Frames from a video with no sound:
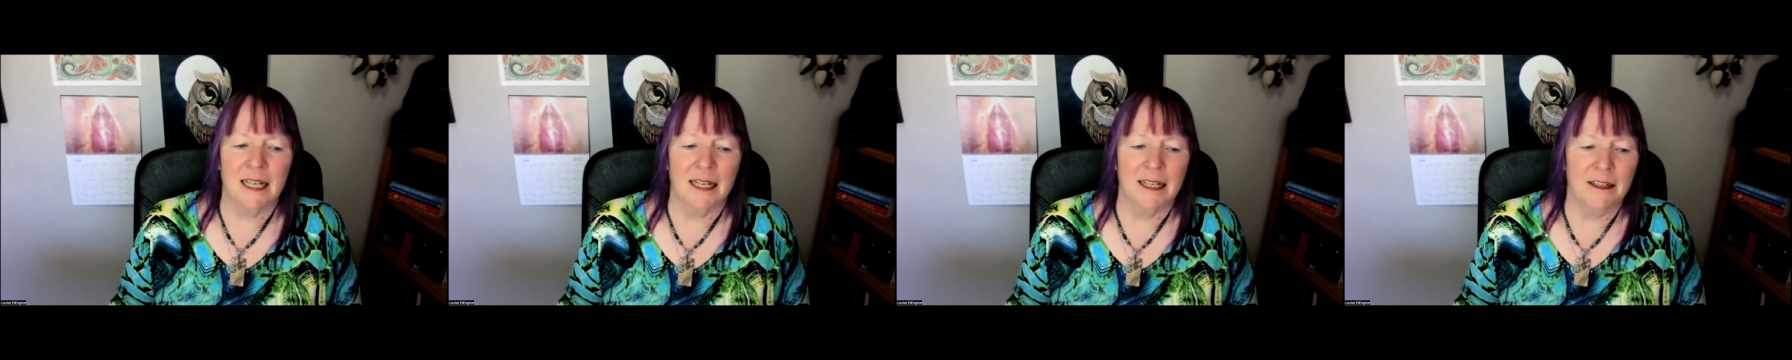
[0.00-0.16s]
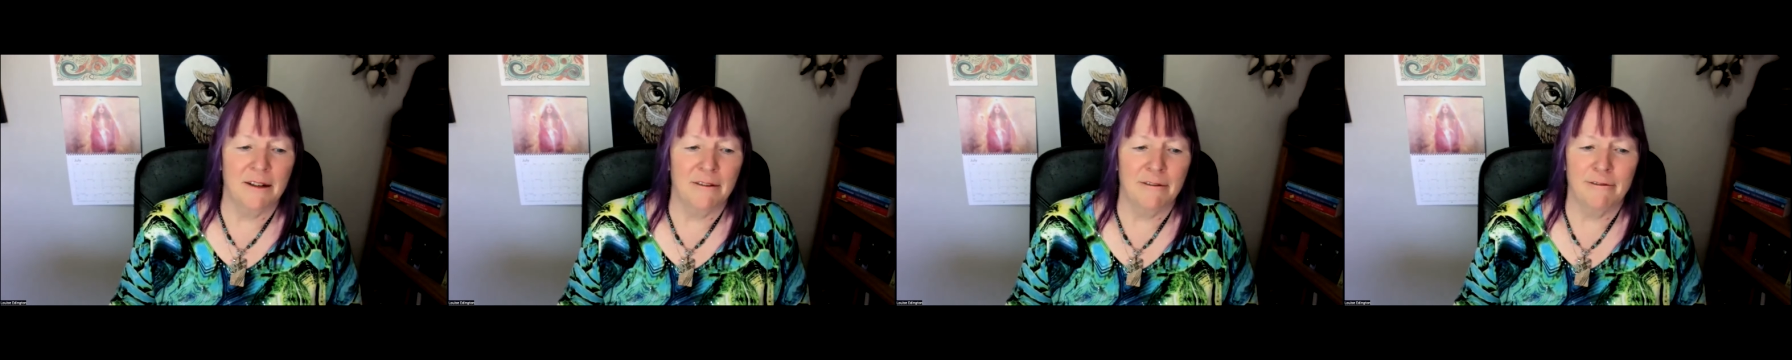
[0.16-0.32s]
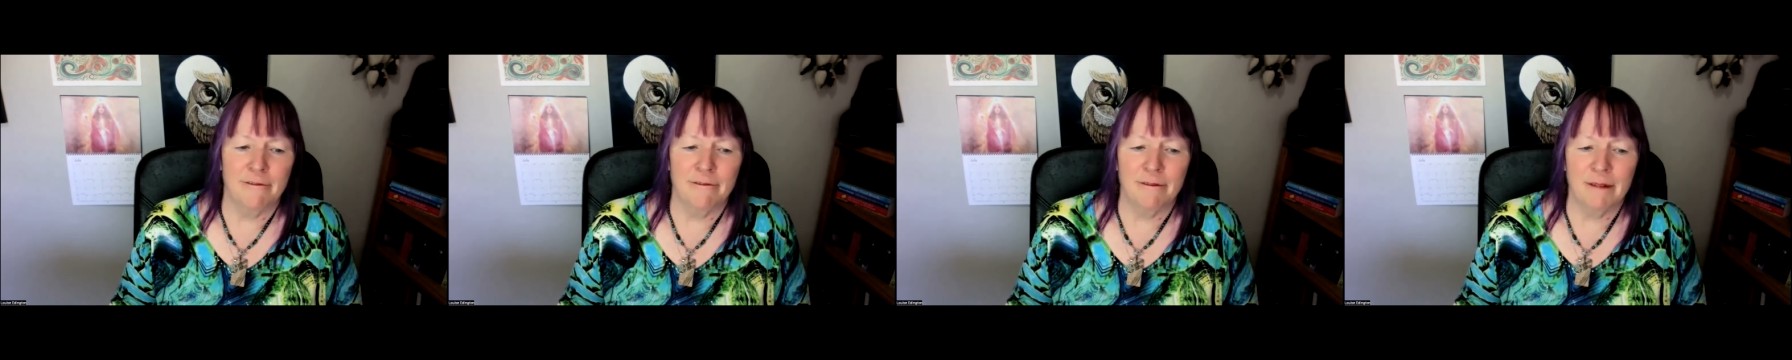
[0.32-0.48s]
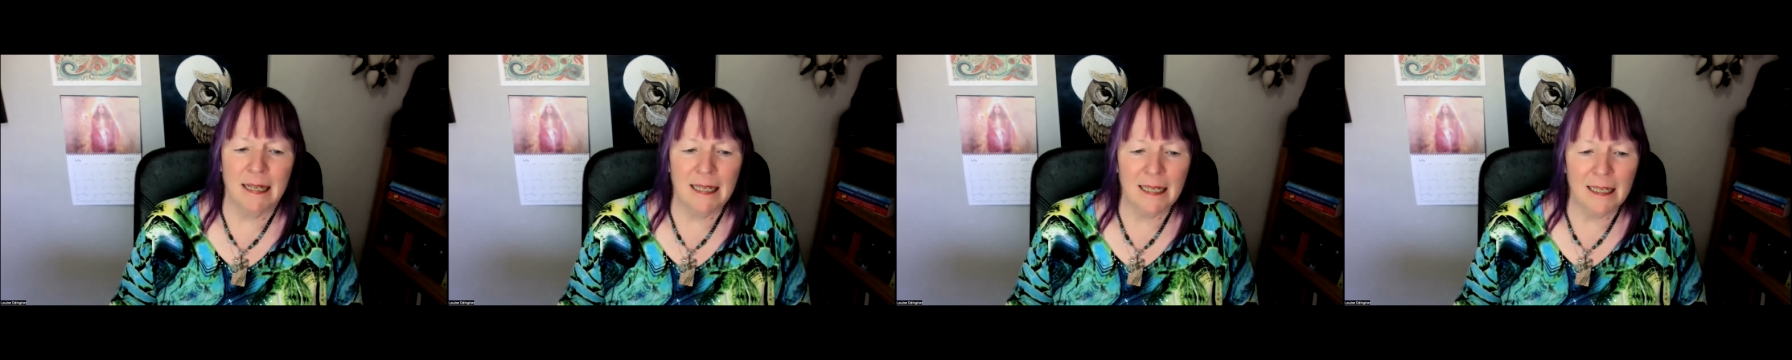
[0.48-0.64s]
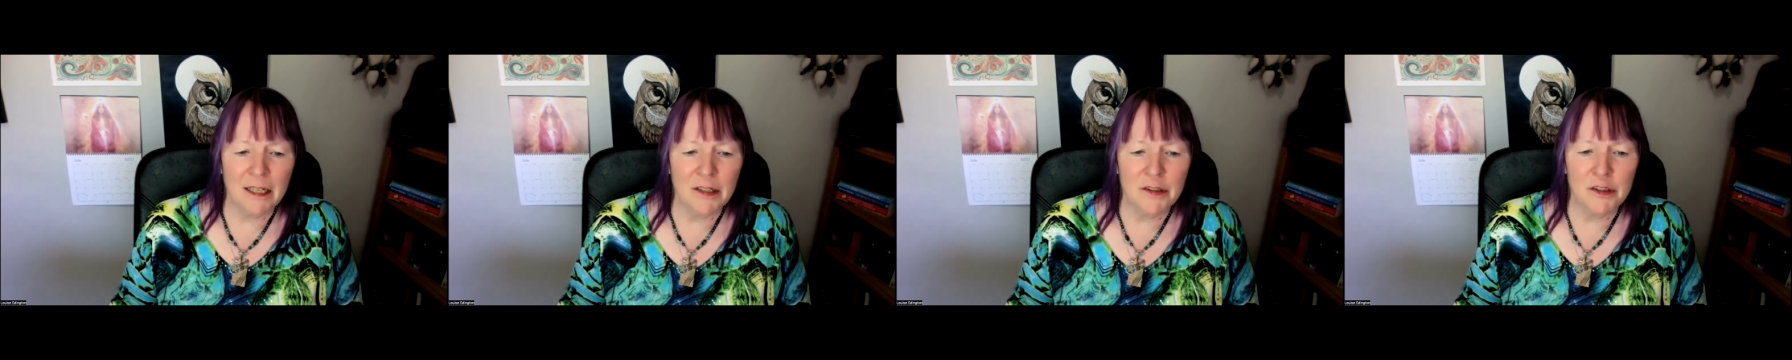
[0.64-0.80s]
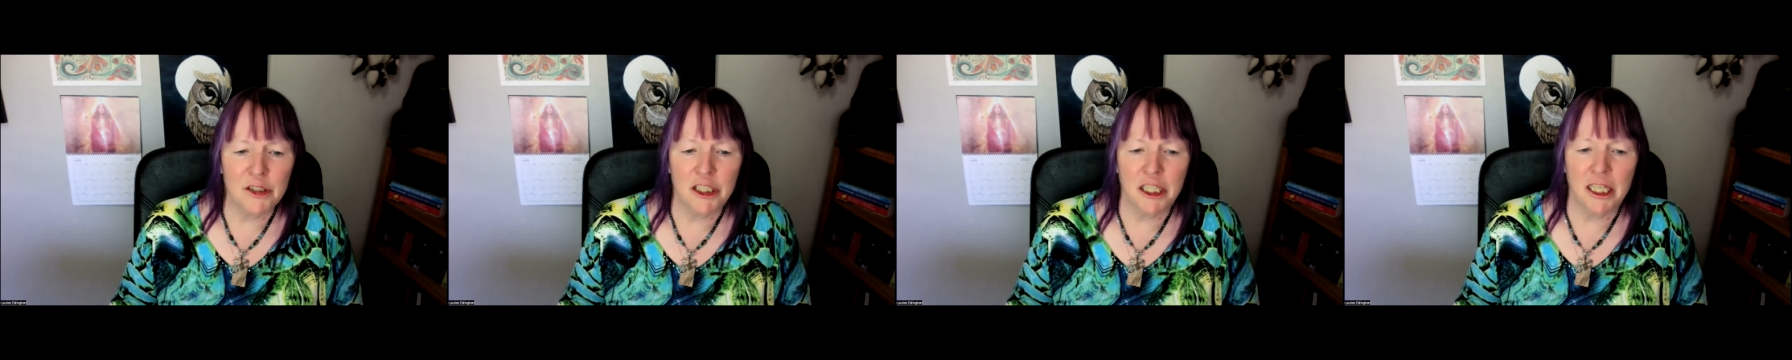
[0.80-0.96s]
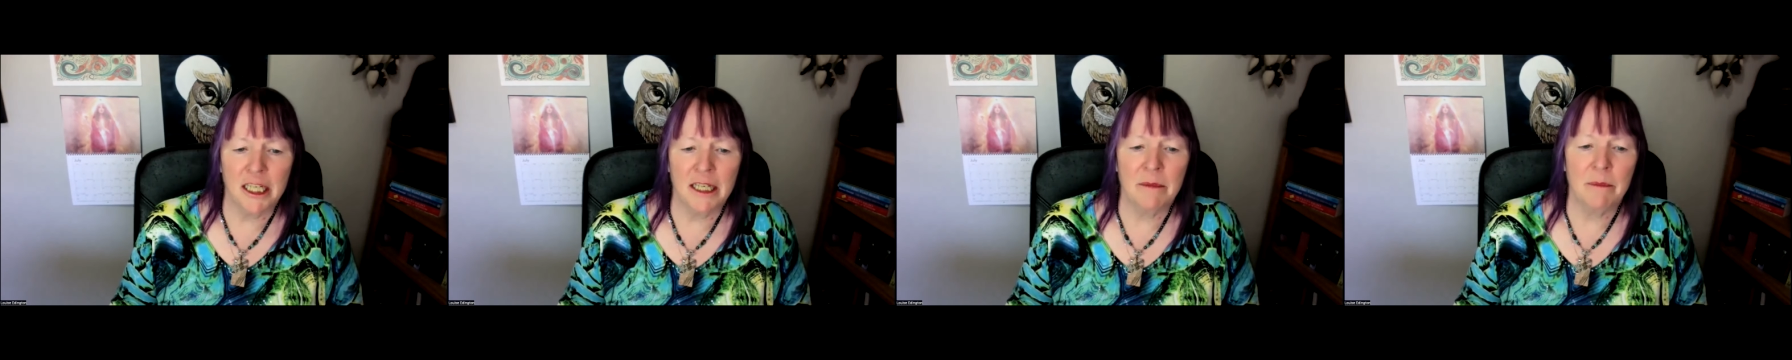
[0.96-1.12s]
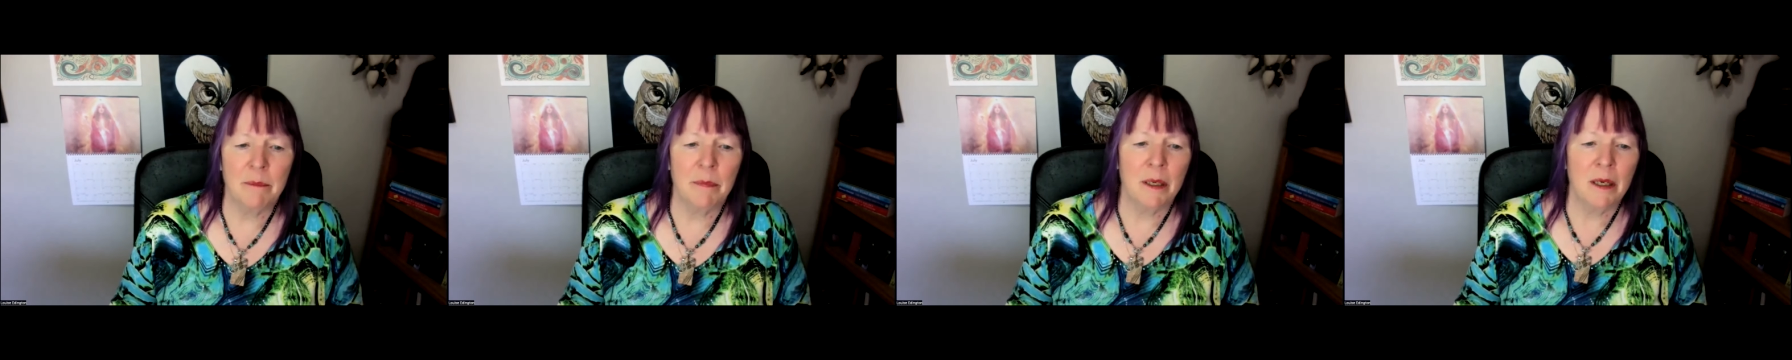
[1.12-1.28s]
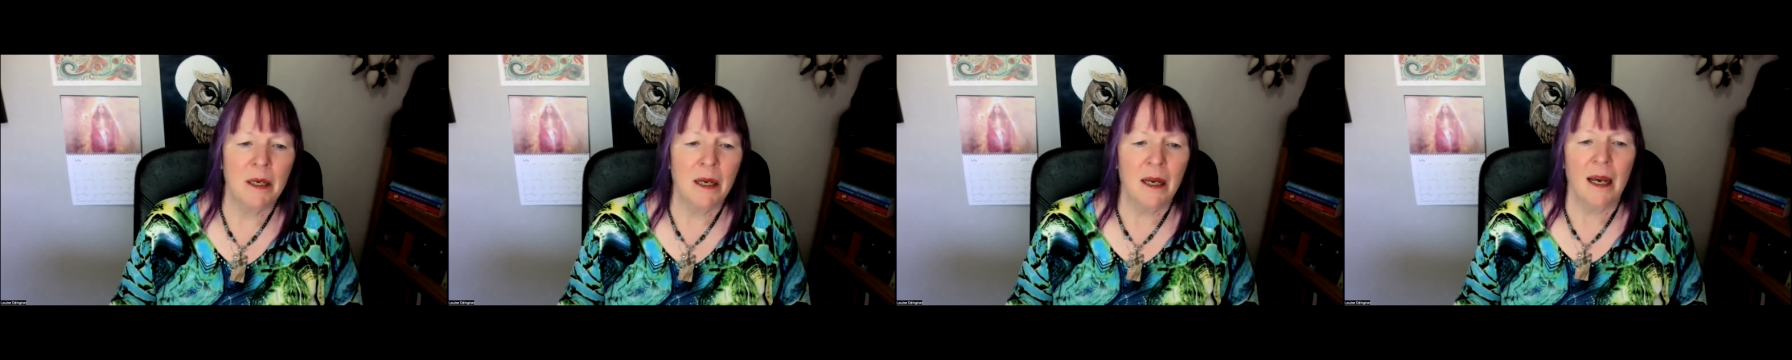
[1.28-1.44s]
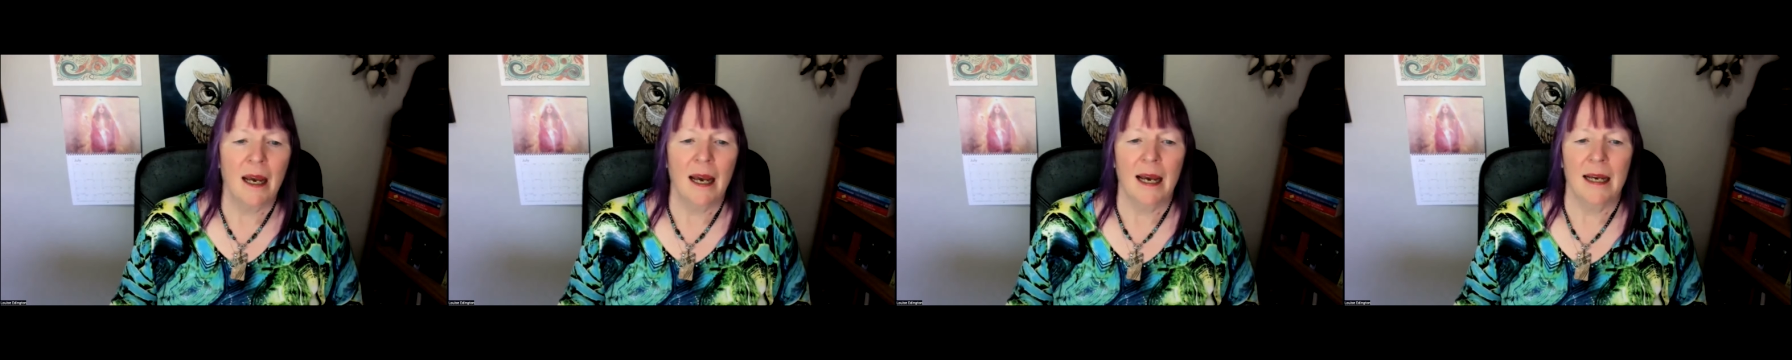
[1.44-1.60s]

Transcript: sign of fellowship